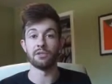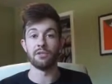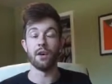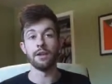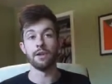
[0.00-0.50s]
it's
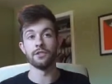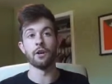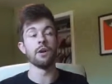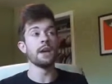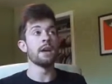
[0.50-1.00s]
fun.
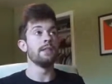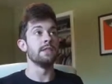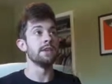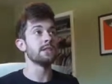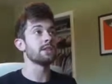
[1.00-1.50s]
So
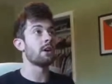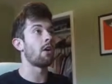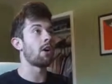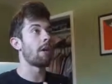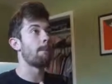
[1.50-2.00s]
these
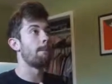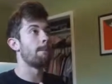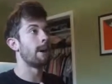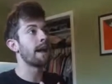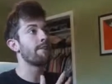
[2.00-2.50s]
are
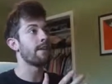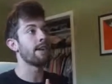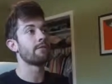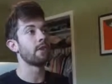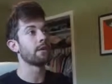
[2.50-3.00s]
my
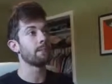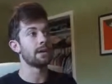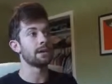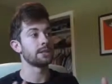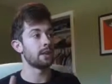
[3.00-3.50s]
favorite
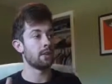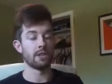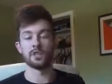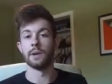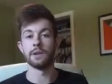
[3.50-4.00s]
based on all
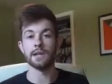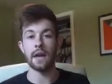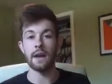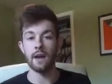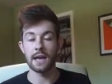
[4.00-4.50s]
the experience I
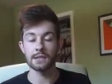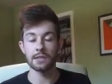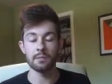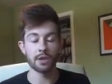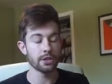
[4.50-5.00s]
have as a
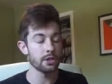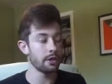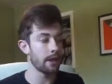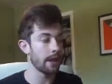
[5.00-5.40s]
commissioner,